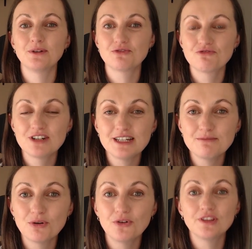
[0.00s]
It's really
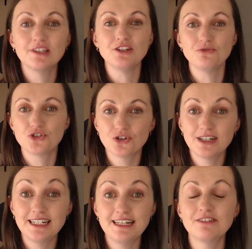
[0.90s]
important that you
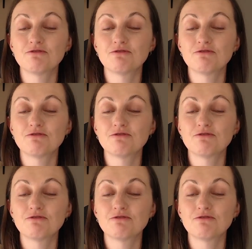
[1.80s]
join in.